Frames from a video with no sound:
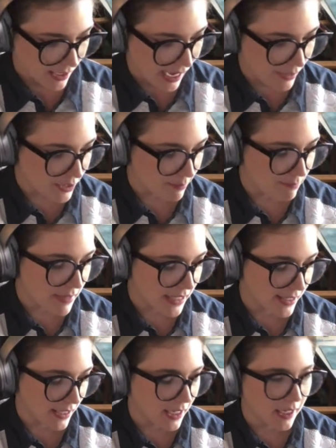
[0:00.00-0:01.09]
I was
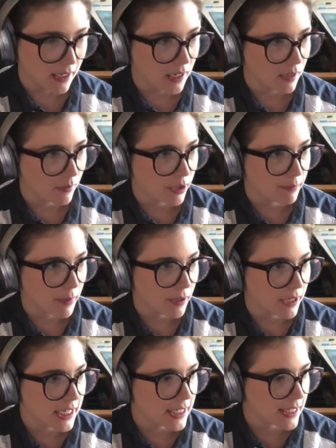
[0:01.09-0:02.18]
missing with
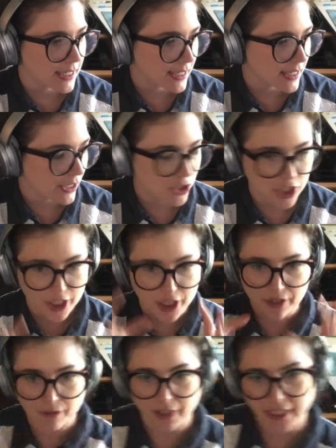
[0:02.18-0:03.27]
Boney is that she
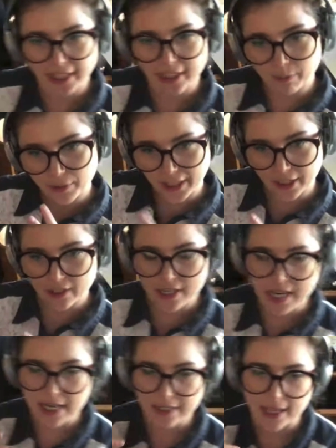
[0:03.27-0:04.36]
couldn't really bring her
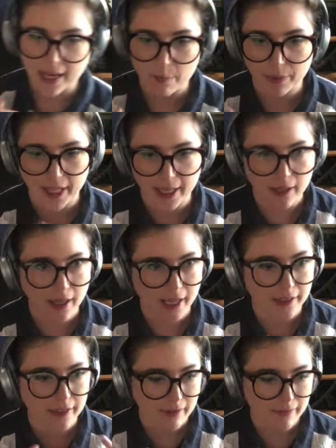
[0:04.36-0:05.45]
knees up. I
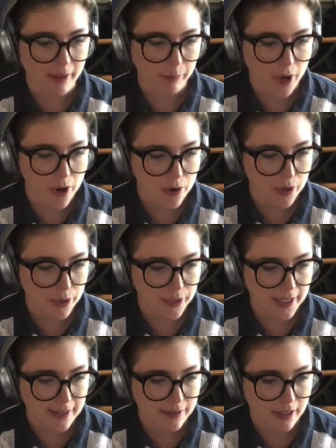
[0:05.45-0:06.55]
love that
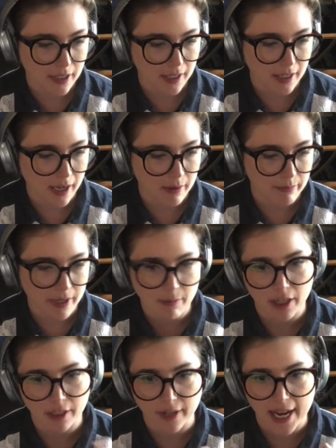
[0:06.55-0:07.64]
pose that
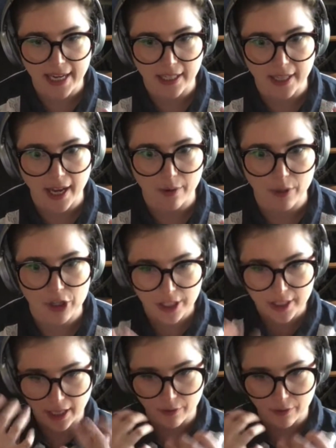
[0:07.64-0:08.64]
Bimong Nare can get, where she's kind of